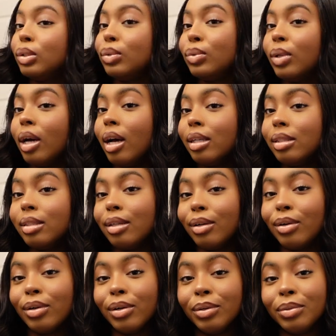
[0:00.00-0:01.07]
Do y'all see the
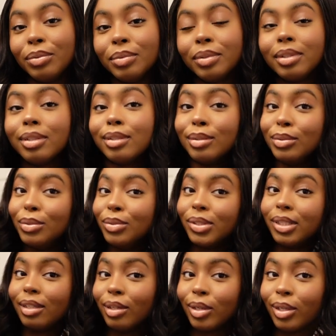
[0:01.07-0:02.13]
curls? Do you
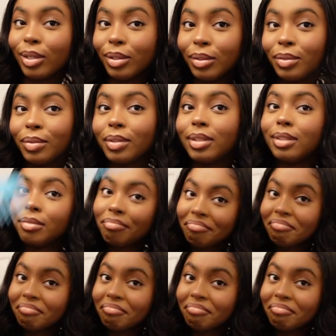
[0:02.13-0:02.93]
see the curls?